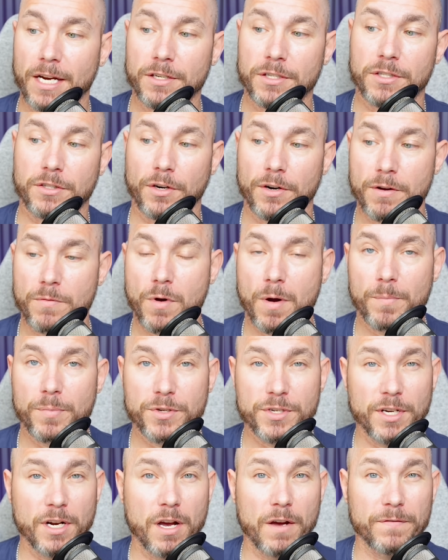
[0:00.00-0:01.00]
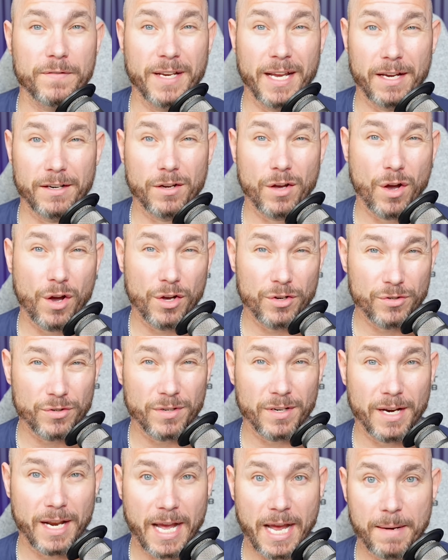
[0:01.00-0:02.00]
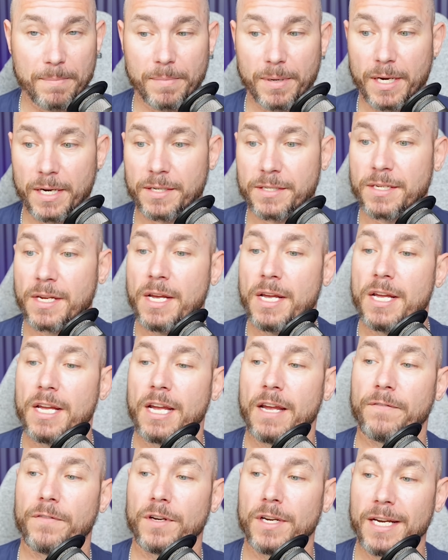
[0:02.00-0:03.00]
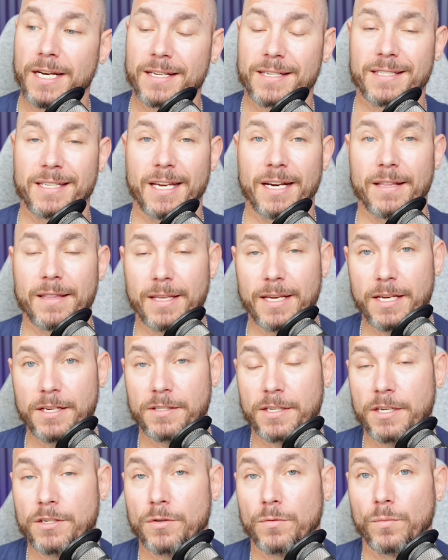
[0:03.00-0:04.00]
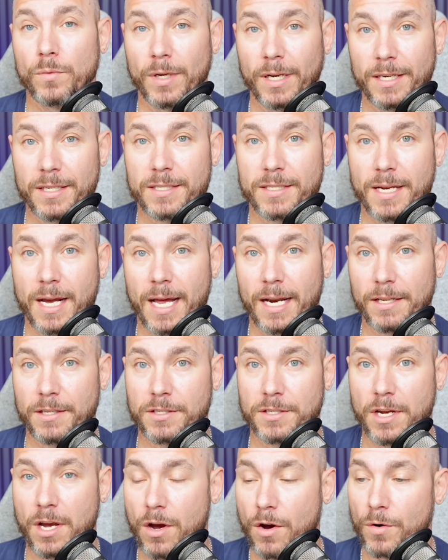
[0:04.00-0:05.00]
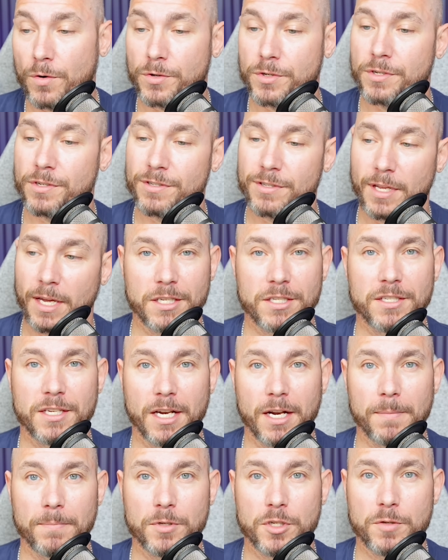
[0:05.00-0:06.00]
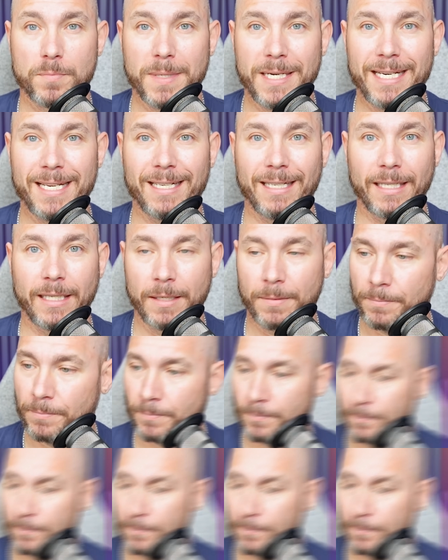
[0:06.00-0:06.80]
Now it's 31% off, down to $109. If you need a set of these are really solid saw horses that set up speedily.